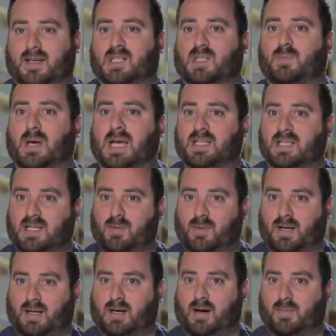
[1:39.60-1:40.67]
Especially
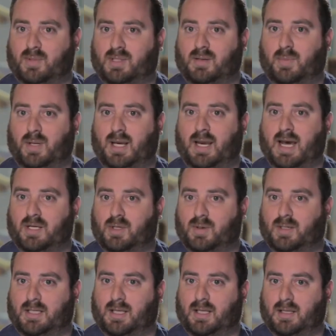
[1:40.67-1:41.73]
when it comes to
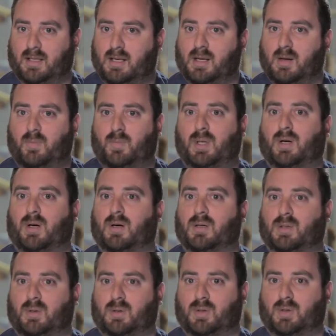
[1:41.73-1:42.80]
pediatric teeth,
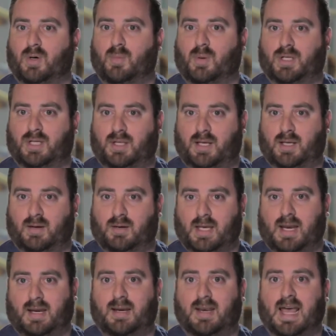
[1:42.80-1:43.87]
because they're so much thinner.
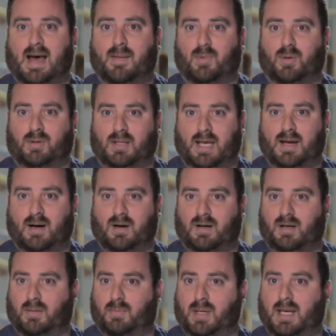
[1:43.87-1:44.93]
That enamel layer
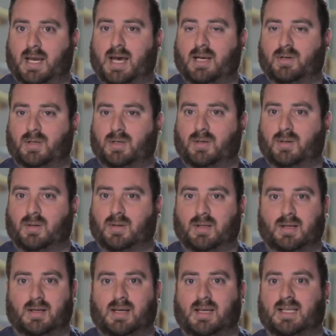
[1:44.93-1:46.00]
in a pediatric tooth
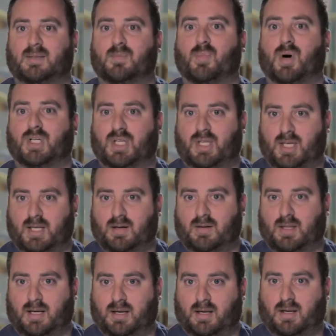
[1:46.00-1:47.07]
is much thinner
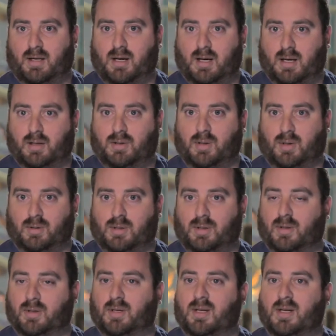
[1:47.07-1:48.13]
than an adult
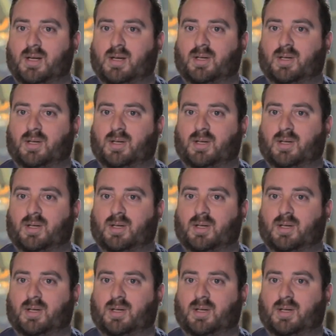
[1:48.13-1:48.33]
tooth.